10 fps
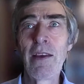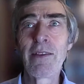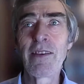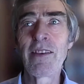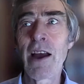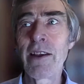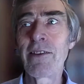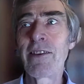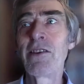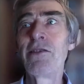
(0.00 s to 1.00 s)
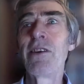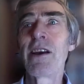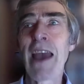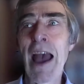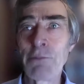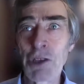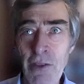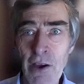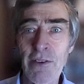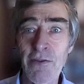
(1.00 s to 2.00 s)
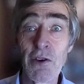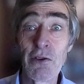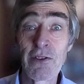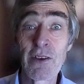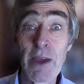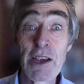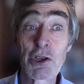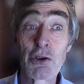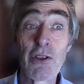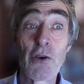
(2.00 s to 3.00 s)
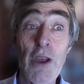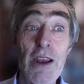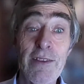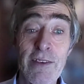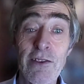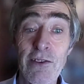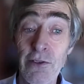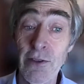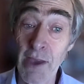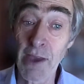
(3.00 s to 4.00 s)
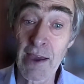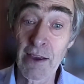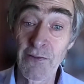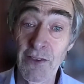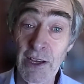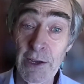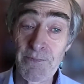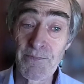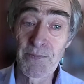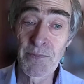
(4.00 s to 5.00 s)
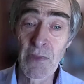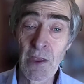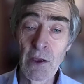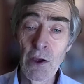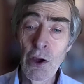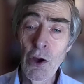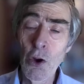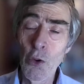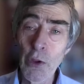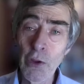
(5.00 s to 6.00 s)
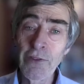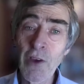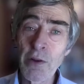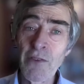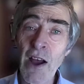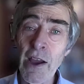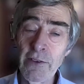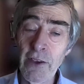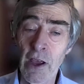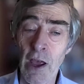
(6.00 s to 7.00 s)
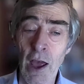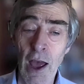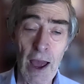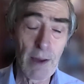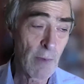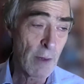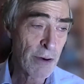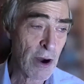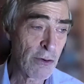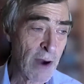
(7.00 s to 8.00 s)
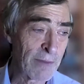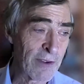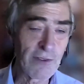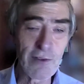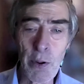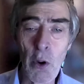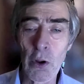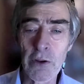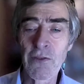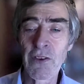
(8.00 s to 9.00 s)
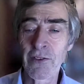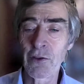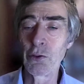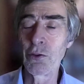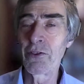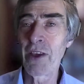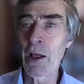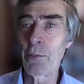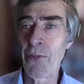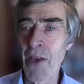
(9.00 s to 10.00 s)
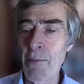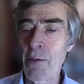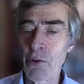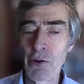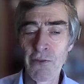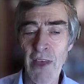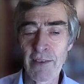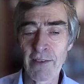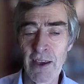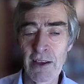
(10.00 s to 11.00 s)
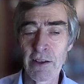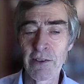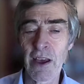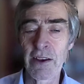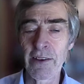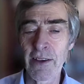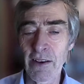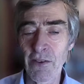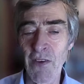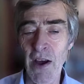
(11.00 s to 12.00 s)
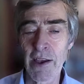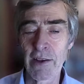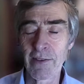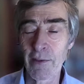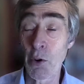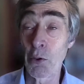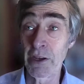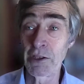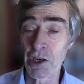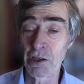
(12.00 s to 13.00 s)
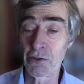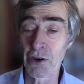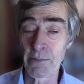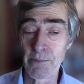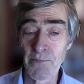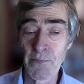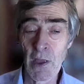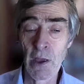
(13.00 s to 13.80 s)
is designed to capture those views and make sure that we listen to them carefully. We also provide programs of support for schools to help them improve their skills at identifying and supporting children.